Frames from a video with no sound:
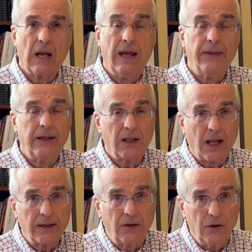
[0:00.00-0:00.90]
and they
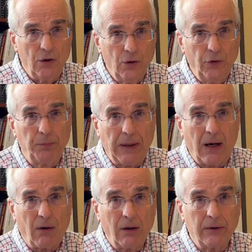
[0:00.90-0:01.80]
like to use
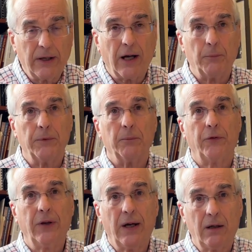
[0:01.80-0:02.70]
power to help
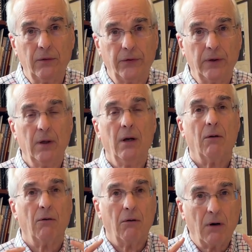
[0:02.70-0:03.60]
themselves
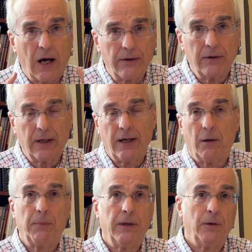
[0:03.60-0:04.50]
rather than
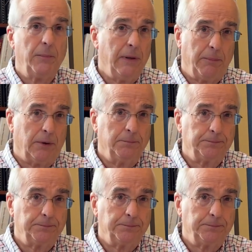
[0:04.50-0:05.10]
help other people.